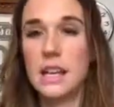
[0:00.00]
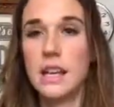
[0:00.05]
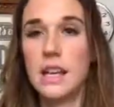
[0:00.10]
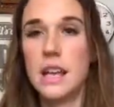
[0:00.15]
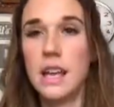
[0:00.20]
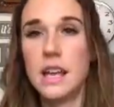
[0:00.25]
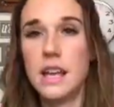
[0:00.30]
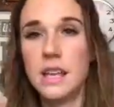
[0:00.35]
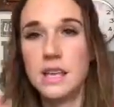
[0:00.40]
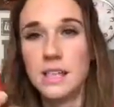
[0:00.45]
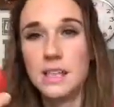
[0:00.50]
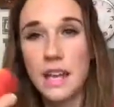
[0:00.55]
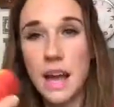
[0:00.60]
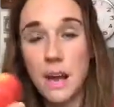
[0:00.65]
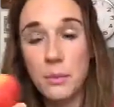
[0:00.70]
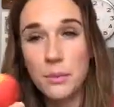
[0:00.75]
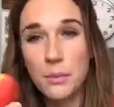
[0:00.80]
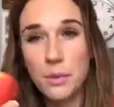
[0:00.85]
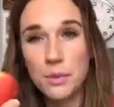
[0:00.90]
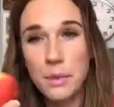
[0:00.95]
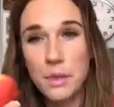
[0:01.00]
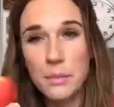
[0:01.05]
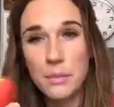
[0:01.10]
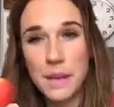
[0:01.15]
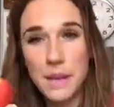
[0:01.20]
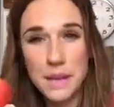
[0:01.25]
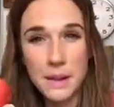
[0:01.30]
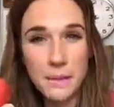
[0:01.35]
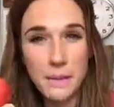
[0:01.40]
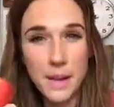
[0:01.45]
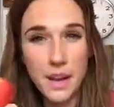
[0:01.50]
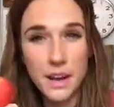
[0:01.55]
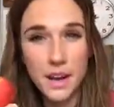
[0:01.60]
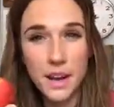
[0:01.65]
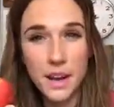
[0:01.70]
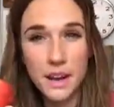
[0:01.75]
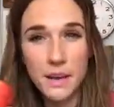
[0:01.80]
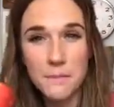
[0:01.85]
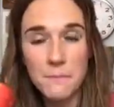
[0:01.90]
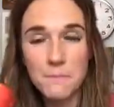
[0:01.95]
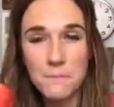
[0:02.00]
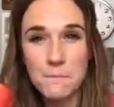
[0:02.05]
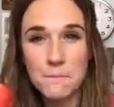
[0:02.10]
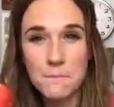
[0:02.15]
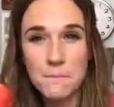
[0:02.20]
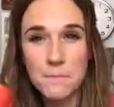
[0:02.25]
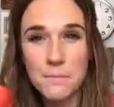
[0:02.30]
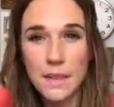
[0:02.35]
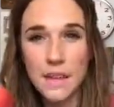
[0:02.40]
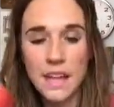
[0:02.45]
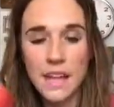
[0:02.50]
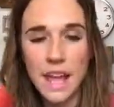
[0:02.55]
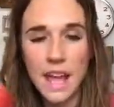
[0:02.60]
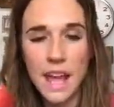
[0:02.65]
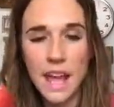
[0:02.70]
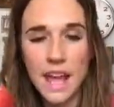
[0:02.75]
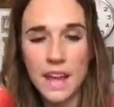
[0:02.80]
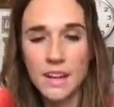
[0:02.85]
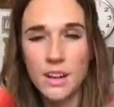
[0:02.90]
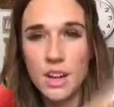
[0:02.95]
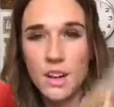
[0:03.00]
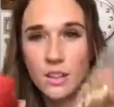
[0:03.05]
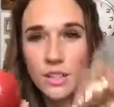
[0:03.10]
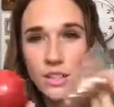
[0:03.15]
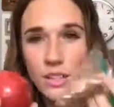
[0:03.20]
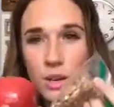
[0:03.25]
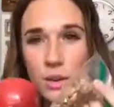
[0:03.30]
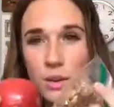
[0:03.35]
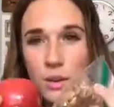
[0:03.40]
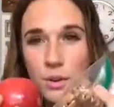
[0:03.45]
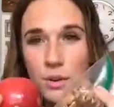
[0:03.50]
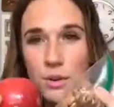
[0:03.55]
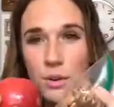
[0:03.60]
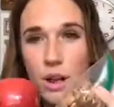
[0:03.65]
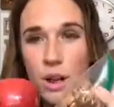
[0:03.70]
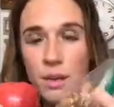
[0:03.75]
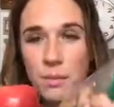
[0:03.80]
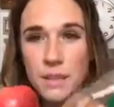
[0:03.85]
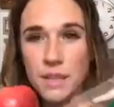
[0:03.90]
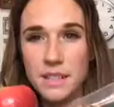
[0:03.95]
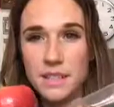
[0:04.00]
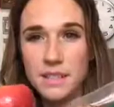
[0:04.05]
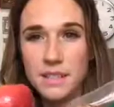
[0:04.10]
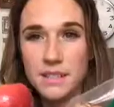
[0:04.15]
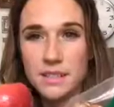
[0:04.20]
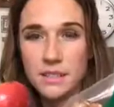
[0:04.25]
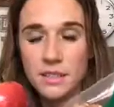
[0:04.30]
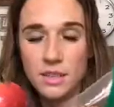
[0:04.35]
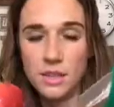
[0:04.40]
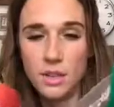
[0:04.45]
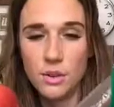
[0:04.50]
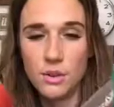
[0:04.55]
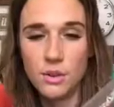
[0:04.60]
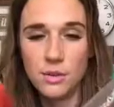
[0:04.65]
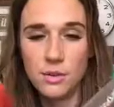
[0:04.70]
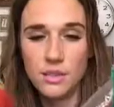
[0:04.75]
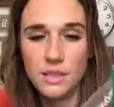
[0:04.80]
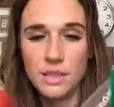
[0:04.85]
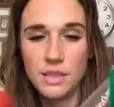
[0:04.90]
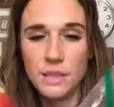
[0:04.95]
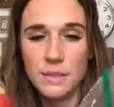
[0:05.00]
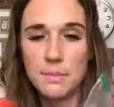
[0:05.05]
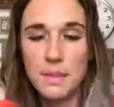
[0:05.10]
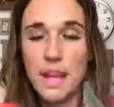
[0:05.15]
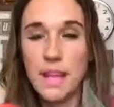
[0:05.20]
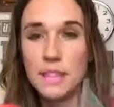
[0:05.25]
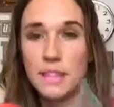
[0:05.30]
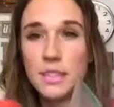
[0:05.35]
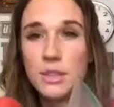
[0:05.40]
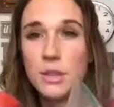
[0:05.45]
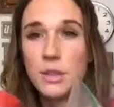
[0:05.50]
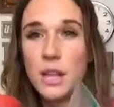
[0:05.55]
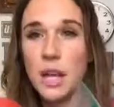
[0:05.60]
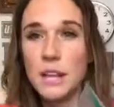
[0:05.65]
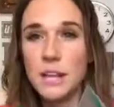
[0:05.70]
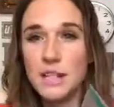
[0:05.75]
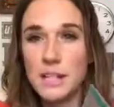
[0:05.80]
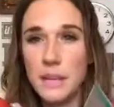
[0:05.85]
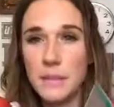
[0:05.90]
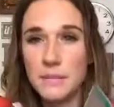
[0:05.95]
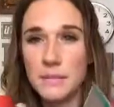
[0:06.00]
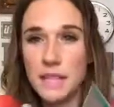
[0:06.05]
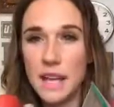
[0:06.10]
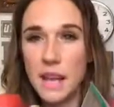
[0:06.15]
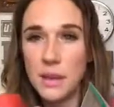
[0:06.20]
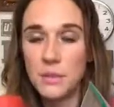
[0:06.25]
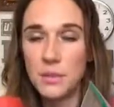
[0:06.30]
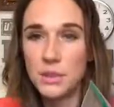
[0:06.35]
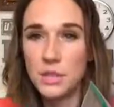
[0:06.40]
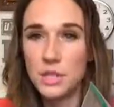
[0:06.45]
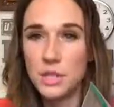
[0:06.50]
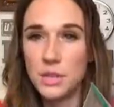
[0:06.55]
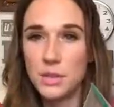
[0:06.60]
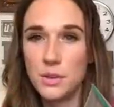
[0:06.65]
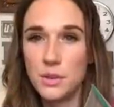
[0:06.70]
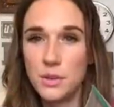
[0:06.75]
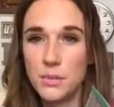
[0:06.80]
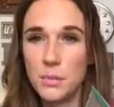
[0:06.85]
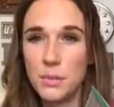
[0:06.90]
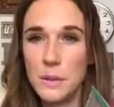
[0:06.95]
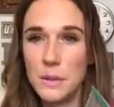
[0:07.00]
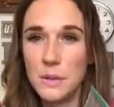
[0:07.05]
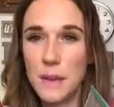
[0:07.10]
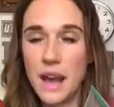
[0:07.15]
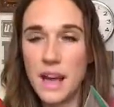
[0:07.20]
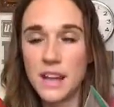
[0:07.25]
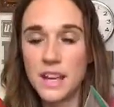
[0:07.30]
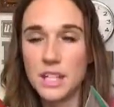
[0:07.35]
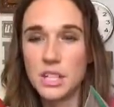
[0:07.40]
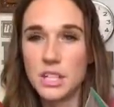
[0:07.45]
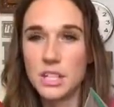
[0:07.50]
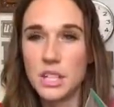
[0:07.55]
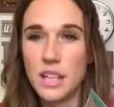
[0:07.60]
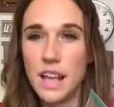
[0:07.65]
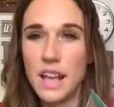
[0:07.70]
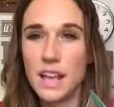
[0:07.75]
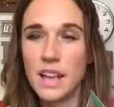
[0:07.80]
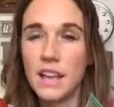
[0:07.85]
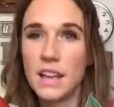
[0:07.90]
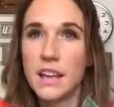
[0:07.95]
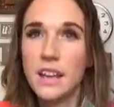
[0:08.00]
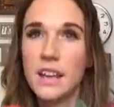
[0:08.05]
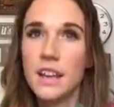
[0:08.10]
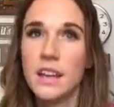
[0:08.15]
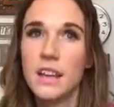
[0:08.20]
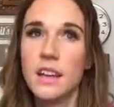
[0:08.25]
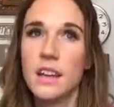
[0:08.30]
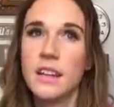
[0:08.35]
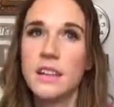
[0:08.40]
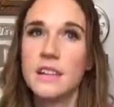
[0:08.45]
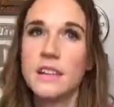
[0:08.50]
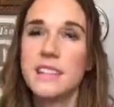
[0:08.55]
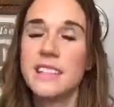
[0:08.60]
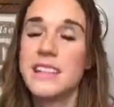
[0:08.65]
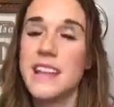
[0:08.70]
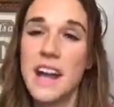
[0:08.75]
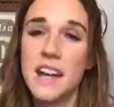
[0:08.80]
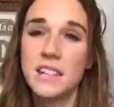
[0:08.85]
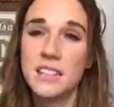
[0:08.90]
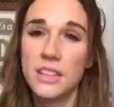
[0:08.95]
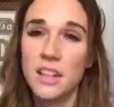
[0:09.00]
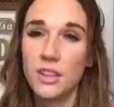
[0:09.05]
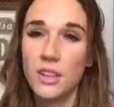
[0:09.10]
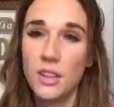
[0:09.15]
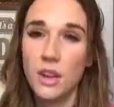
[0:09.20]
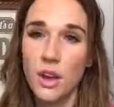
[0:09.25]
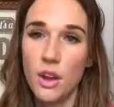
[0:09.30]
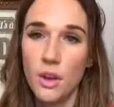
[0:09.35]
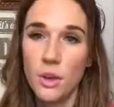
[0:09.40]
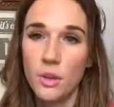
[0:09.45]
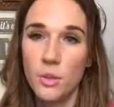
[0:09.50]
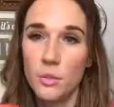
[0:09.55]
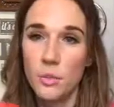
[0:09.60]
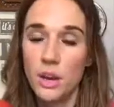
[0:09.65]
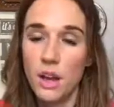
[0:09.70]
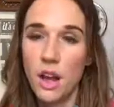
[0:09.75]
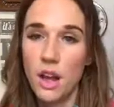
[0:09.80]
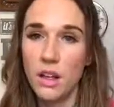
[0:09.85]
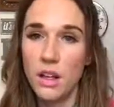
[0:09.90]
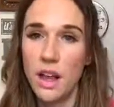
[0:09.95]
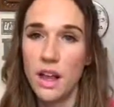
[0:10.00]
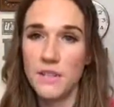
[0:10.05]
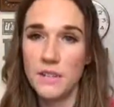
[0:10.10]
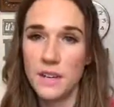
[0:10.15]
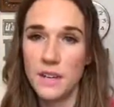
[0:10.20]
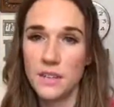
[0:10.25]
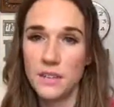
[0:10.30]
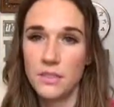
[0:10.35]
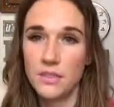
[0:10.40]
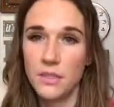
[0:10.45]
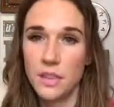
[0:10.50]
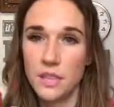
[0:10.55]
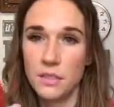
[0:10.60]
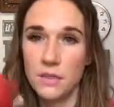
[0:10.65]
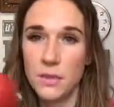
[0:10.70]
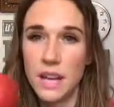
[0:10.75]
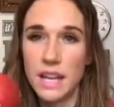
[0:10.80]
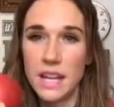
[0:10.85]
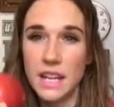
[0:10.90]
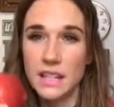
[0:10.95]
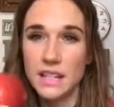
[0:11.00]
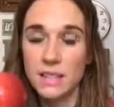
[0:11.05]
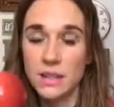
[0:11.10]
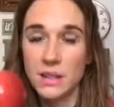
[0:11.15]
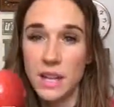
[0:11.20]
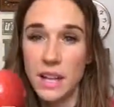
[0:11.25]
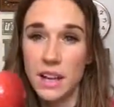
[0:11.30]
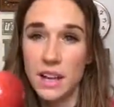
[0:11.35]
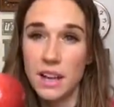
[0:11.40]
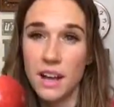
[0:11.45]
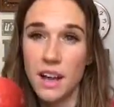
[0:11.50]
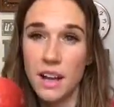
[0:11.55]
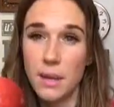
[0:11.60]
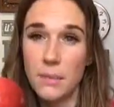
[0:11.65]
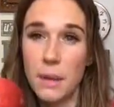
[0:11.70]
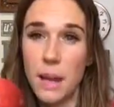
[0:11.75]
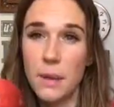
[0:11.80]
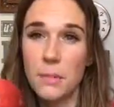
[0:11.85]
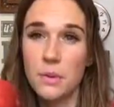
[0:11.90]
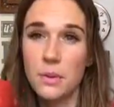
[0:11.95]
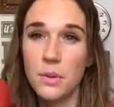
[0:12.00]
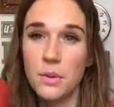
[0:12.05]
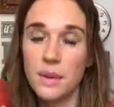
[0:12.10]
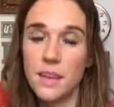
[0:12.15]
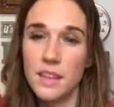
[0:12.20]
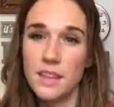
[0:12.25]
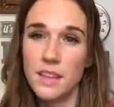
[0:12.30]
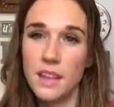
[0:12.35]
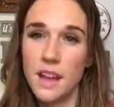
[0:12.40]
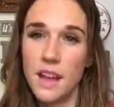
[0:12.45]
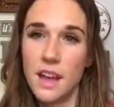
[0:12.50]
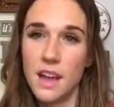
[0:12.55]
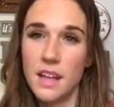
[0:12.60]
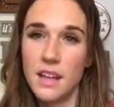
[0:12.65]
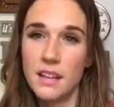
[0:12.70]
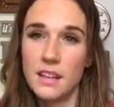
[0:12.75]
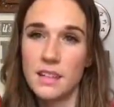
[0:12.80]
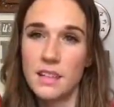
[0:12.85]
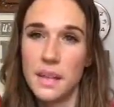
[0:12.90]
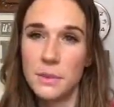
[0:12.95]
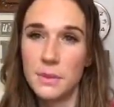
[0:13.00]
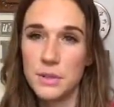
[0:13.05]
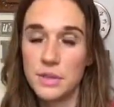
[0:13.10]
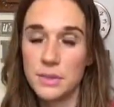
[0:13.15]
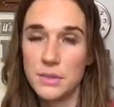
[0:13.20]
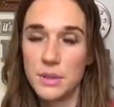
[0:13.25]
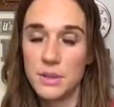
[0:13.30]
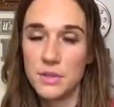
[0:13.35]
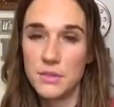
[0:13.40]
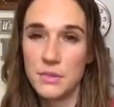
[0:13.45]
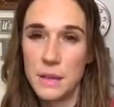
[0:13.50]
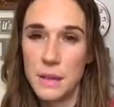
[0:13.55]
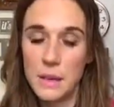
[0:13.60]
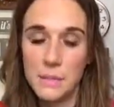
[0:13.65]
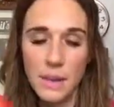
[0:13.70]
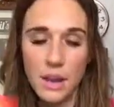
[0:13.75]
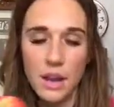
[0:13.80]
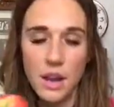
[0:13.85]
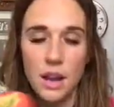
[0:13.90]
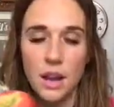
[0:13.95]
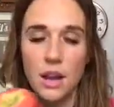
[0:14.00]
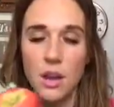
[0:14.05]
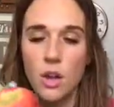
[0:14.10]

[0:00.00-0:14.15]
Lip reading: is apple with peanut butter and also almonds. So some nuts. So a lot of times I will do prepackaged like snacks on the go where I'll have it in the fridge ready. So like a cut up apple with a tablespoon of peanut butter